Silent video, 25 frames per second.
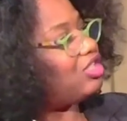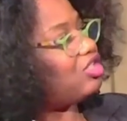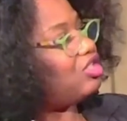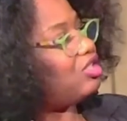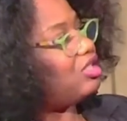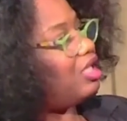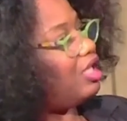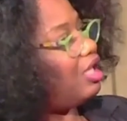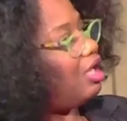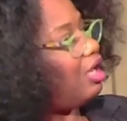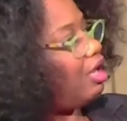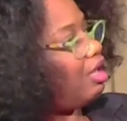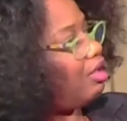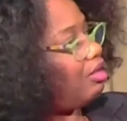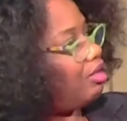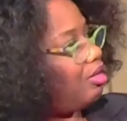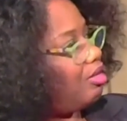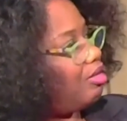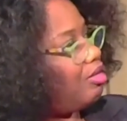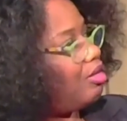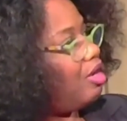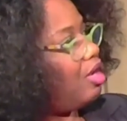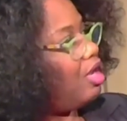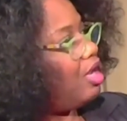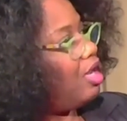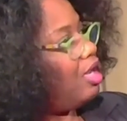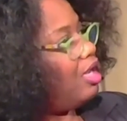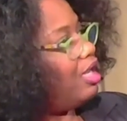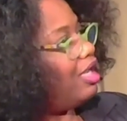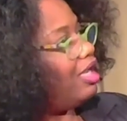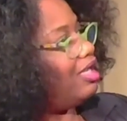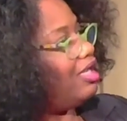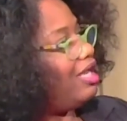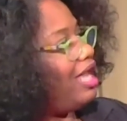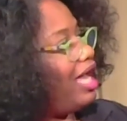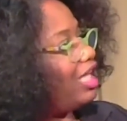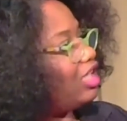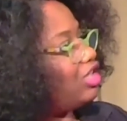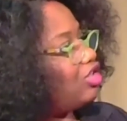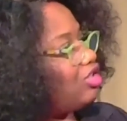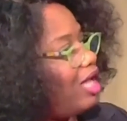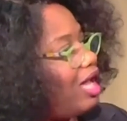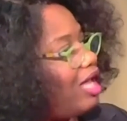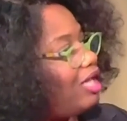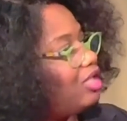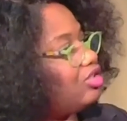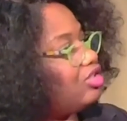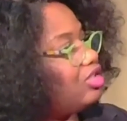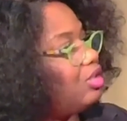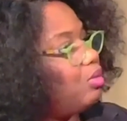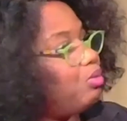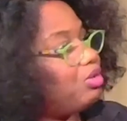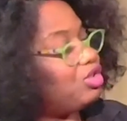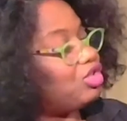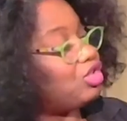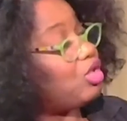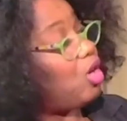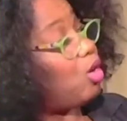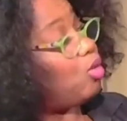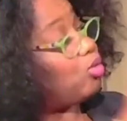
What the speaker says: the other in actuality, which goes